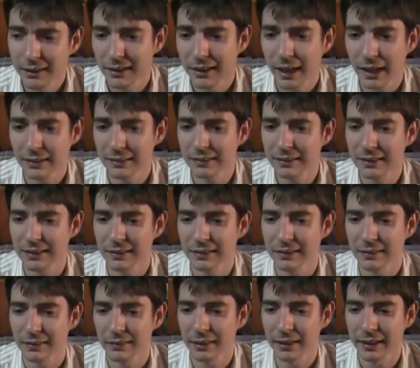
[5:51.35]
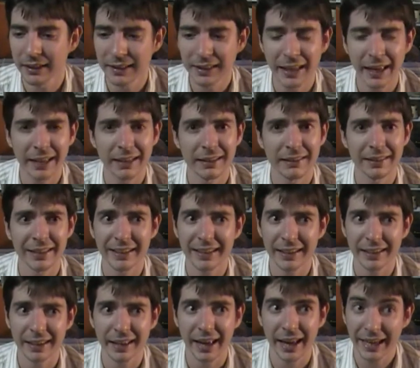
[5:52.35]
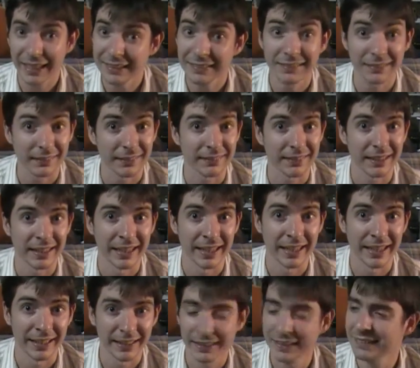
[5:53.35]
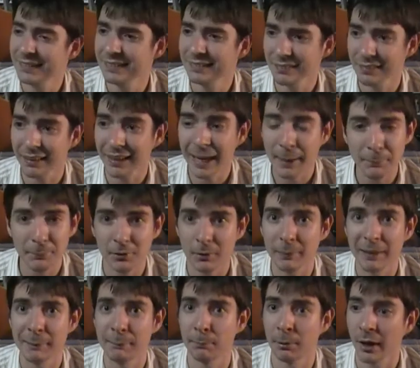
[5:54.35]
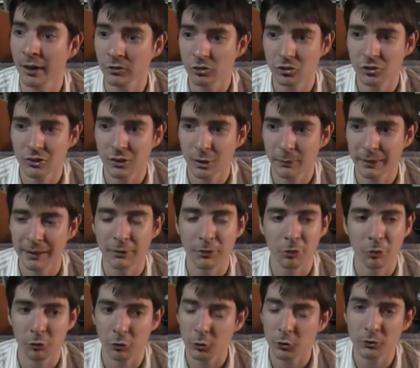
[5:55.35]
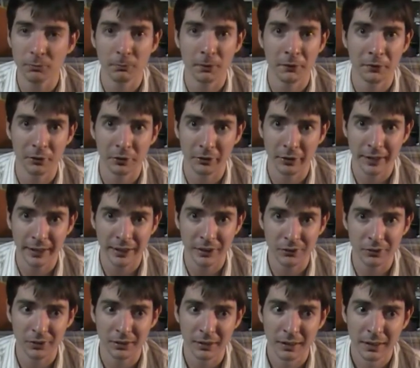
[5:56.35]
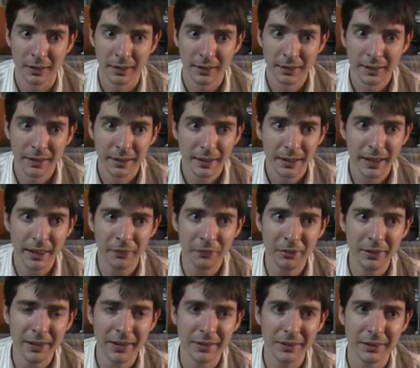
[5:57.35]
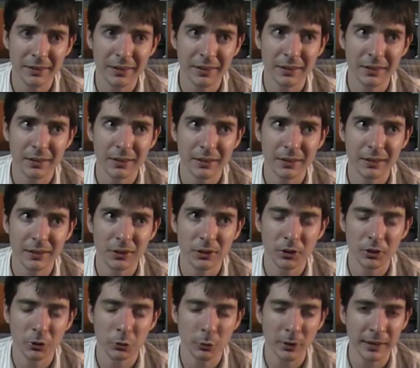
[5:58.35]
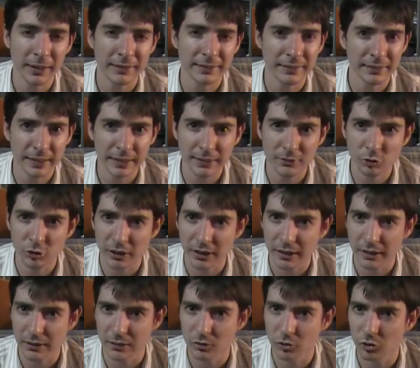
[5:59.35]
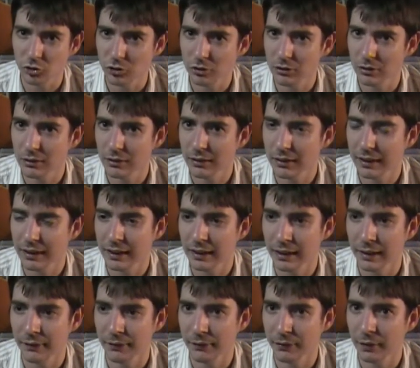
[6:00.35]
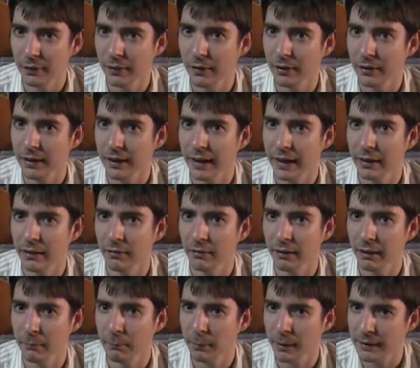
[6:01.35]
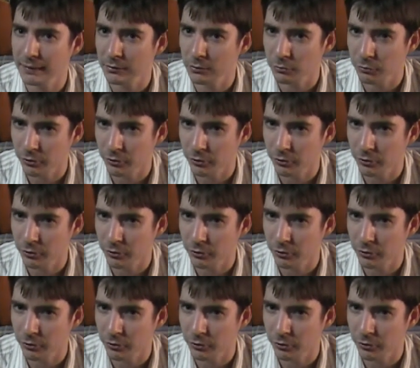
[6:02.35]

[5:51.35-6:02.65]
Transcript: And he, like, hates this guy. He slaps him, he punches him, he throws him on the ground. And then you get a scene change, and then they're kind of like best